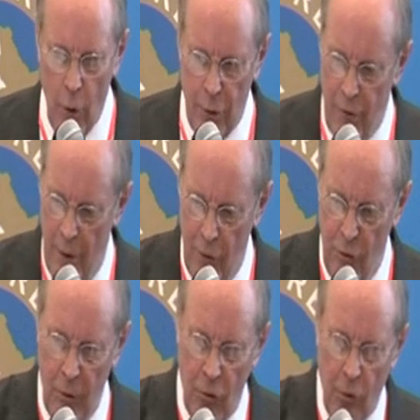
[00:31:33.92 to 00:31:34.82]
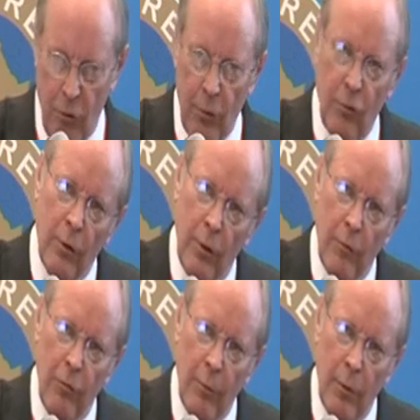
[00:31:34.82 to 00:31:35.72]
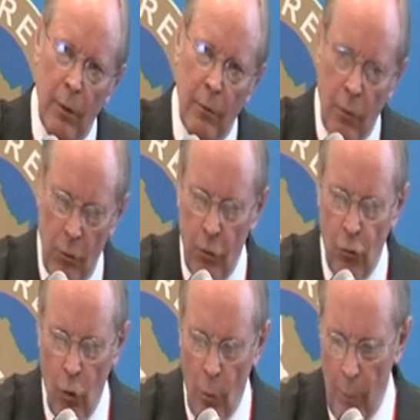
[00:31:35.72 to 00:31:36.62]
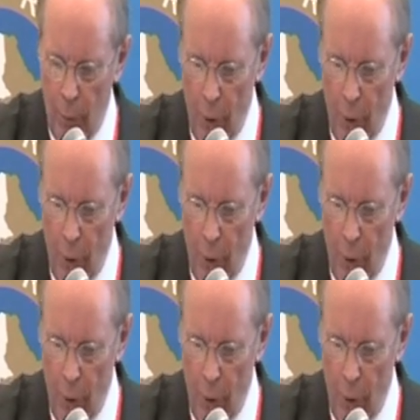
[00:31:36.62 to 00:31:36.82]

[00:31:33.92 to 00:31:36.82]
and terrorism is also excluded from the control of well.